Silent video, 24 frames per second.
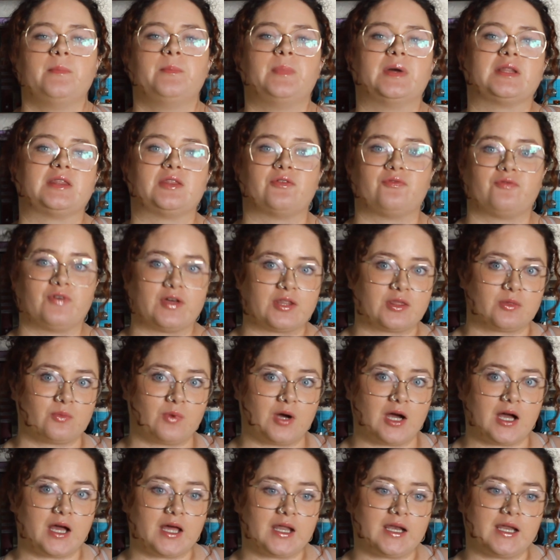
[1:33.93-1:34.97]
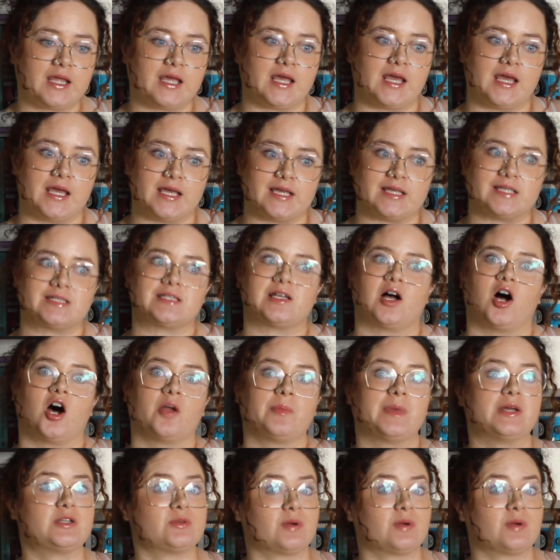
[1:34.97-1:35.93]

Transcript: but the 5th one is on my